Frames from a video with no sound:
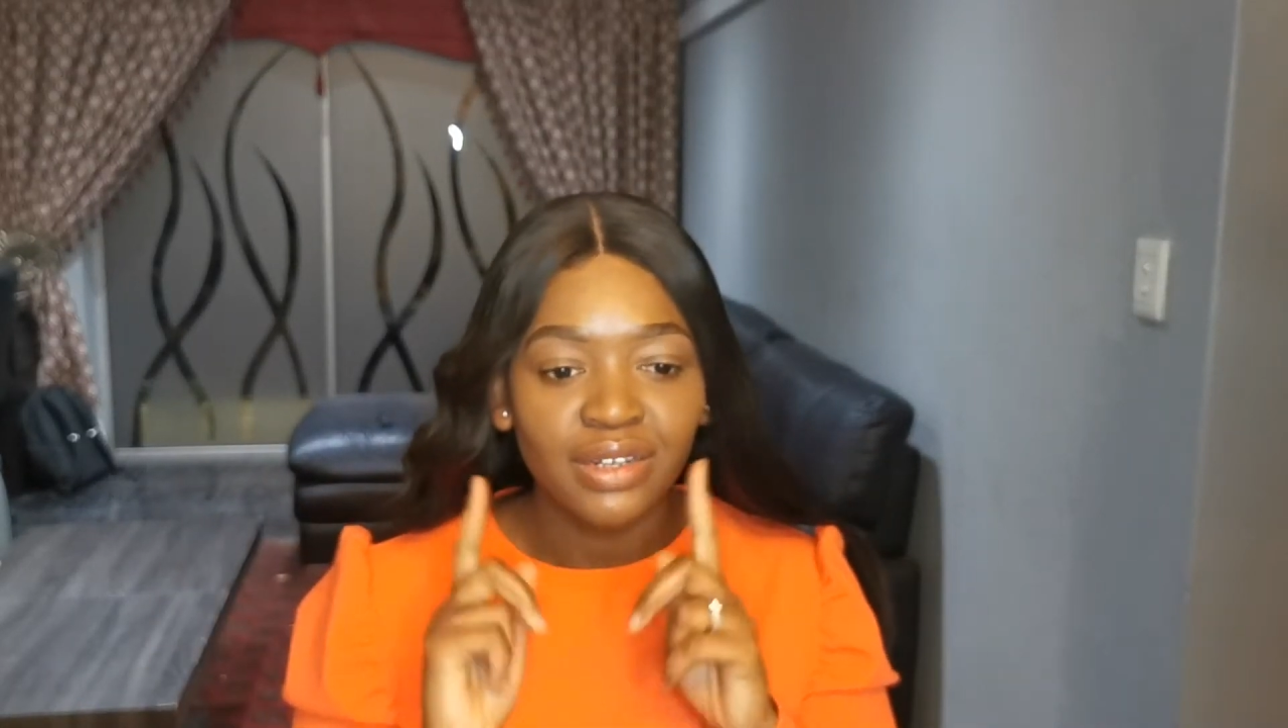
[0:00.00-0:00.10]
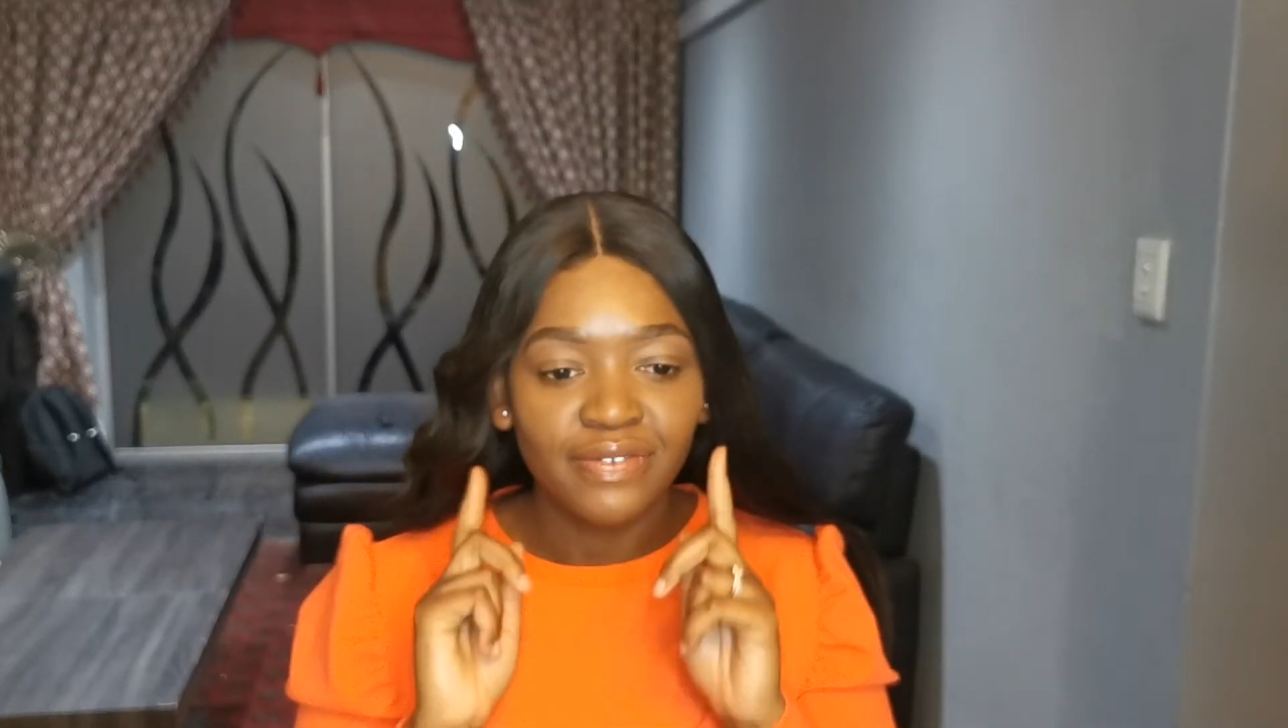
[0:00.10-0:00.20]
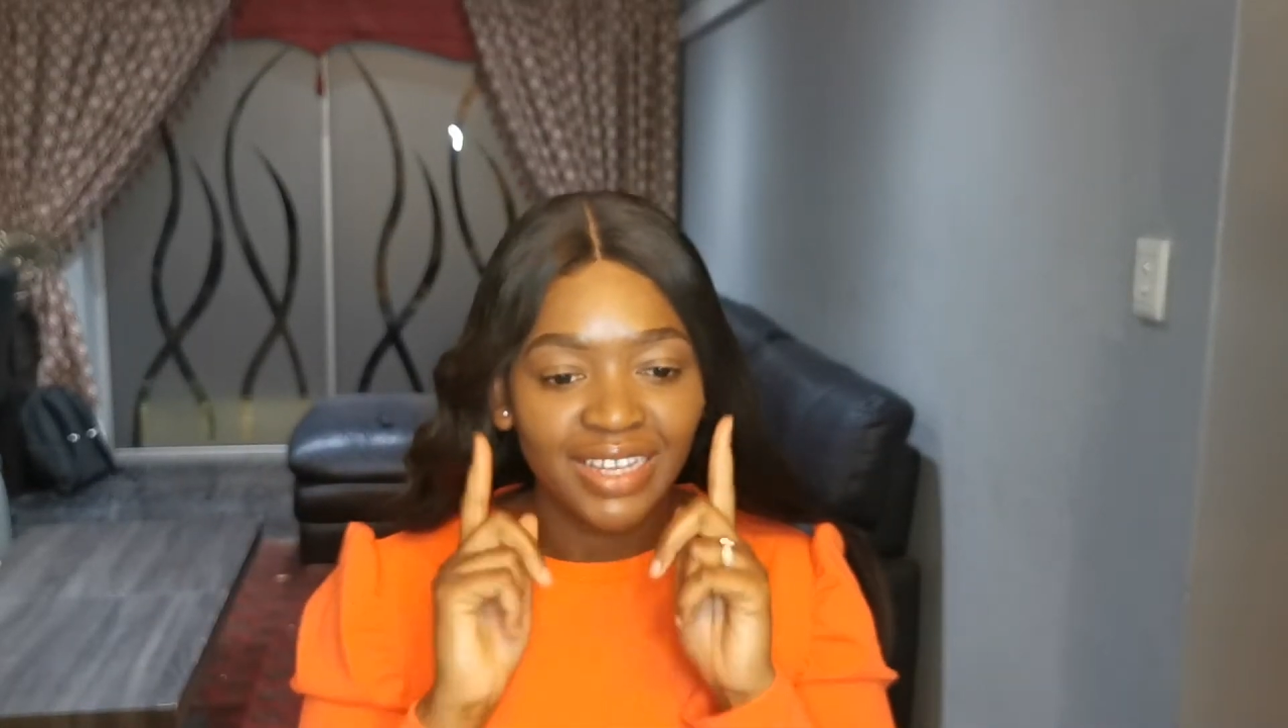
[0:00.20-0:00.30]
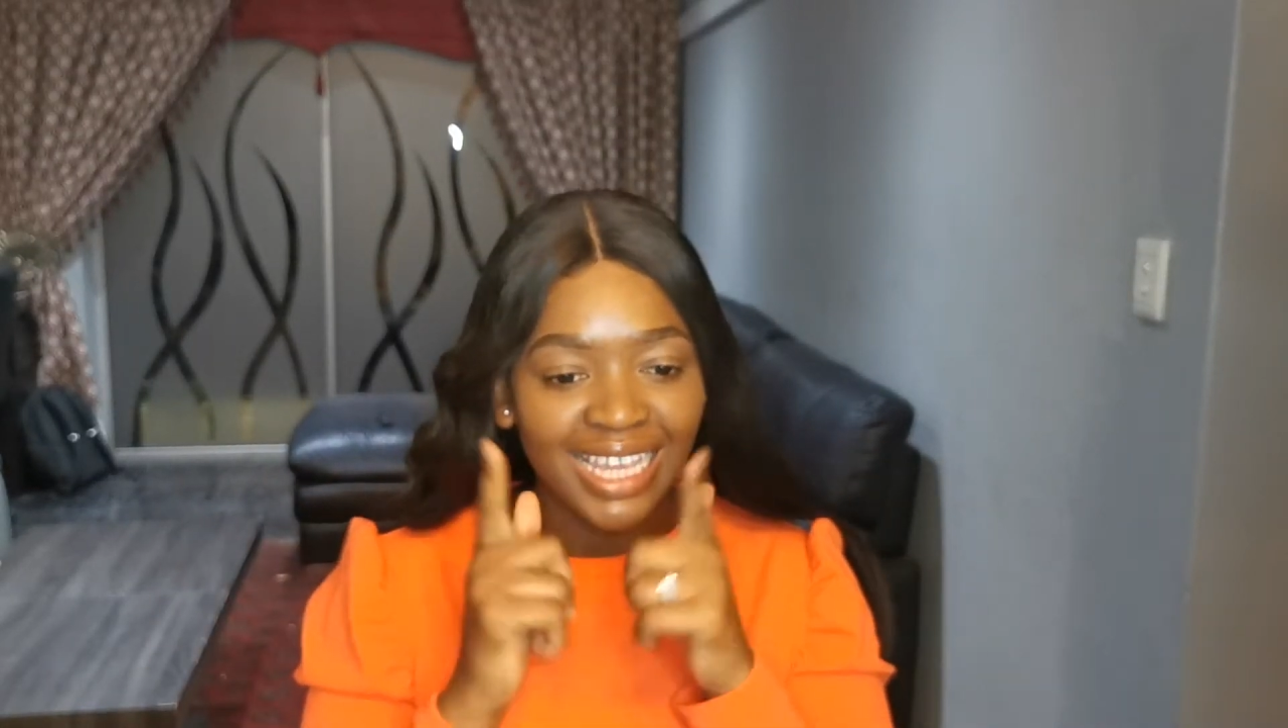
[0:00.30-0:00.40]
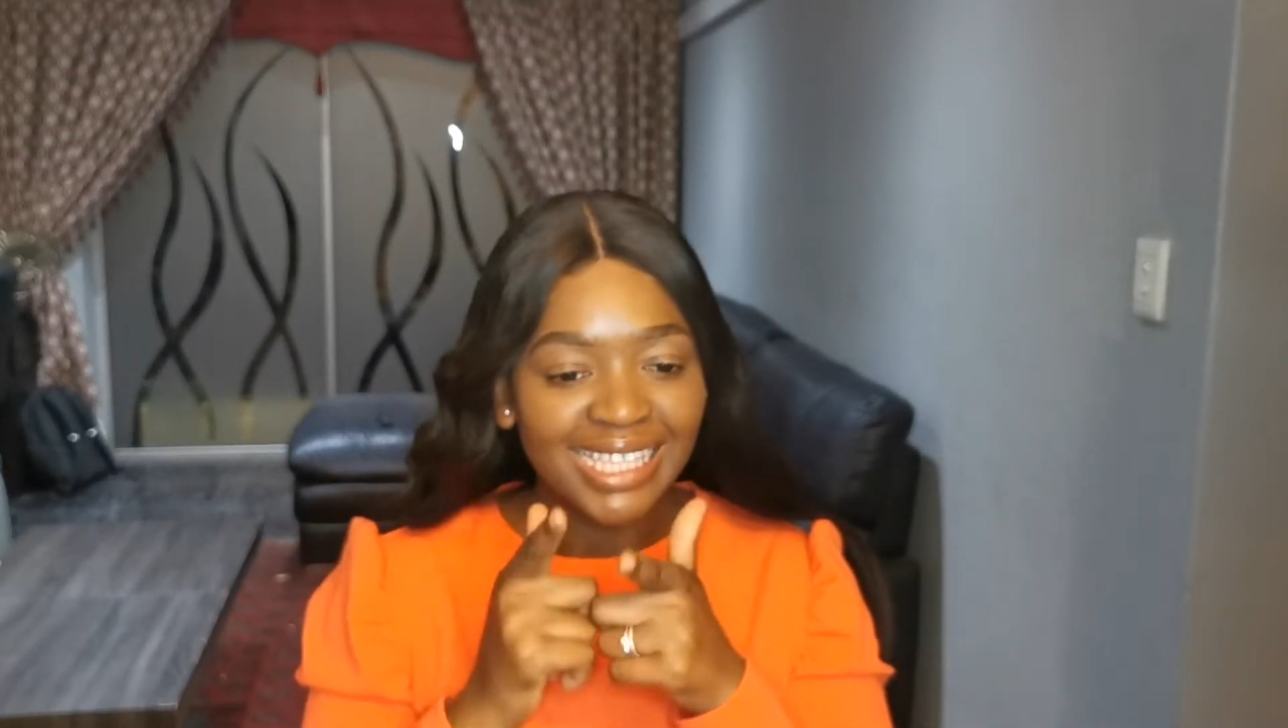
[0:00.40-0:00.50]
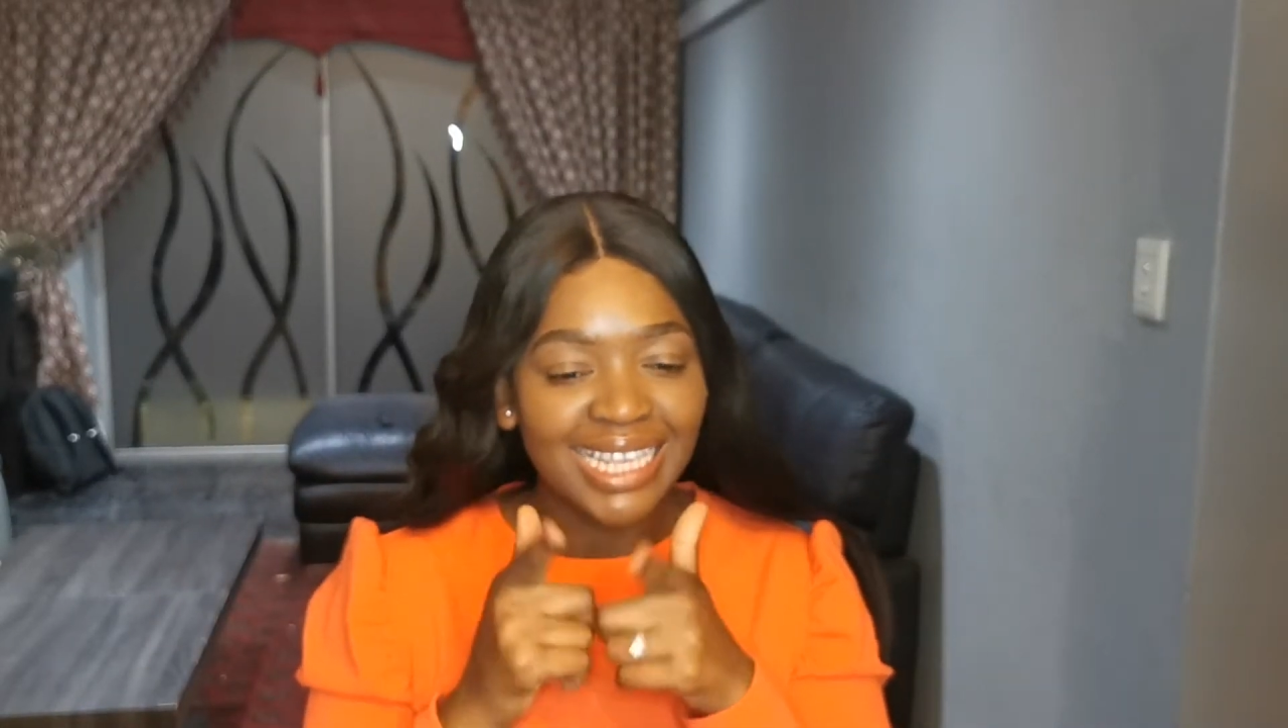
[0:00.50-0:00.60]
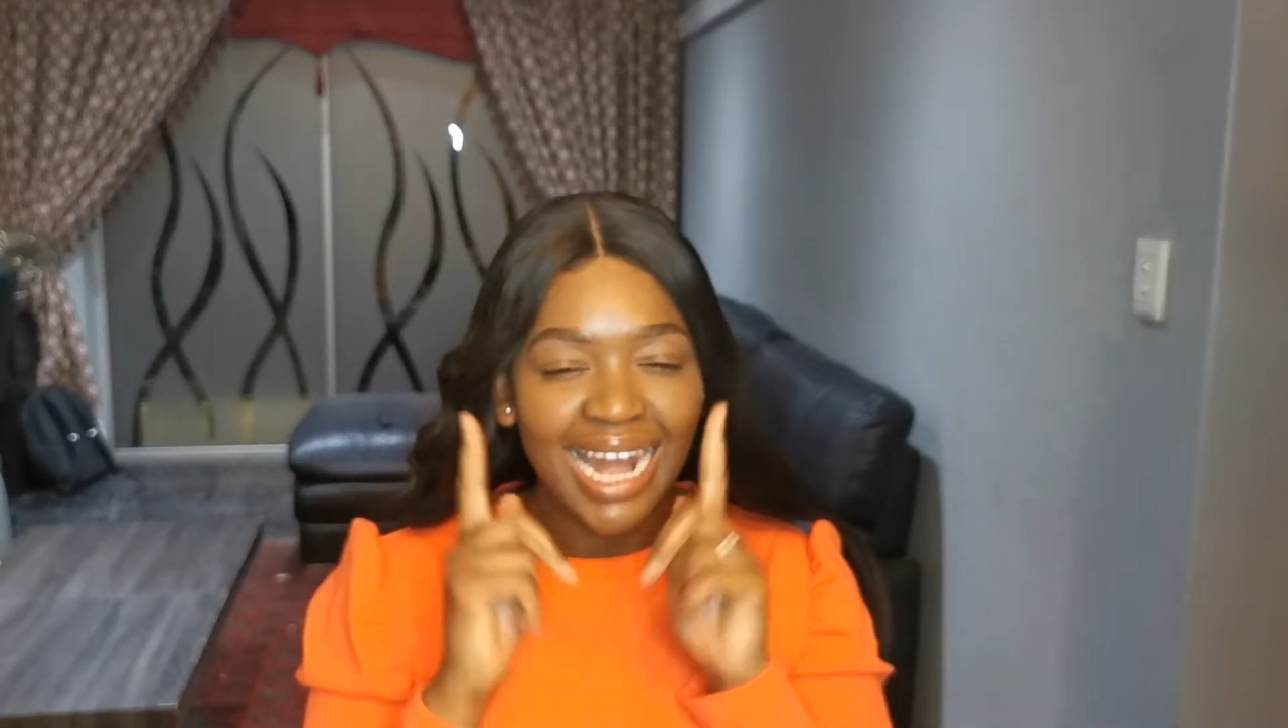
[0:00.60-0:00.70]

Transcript: Don't forget to